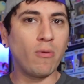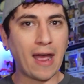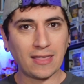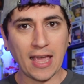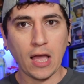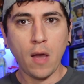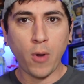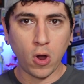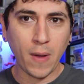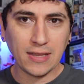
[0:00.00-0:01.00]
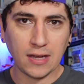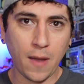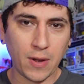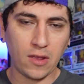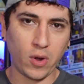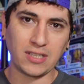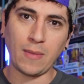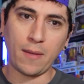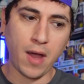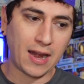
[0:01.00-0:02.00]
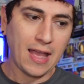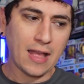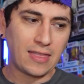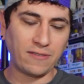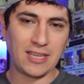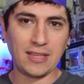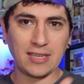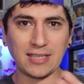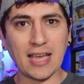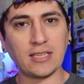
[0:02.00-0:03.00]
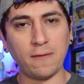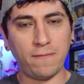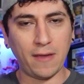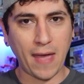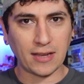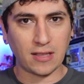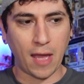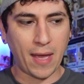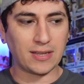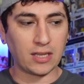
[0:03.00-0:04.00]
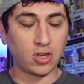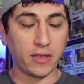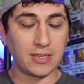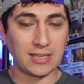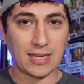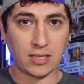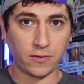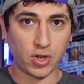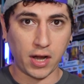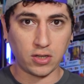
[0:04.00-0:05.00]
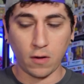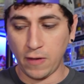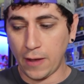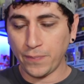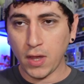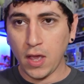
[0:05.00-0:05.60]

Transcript: we got to think, Pokemon is a company that wants to make money. They've seen the success of VMAX Climax. They saw the success of Shiny Star V.